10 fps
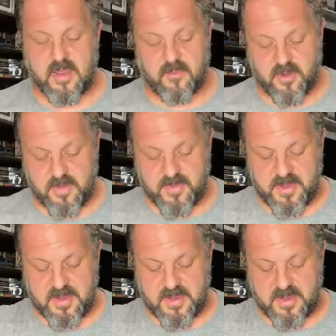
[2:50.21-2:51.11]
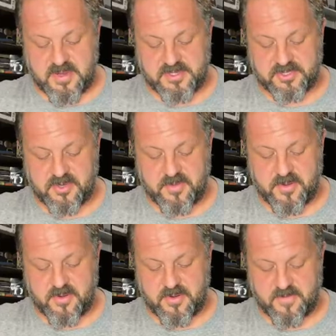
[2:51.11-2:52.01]
big
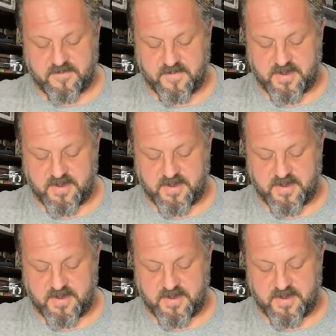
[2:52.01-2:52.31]
distributor of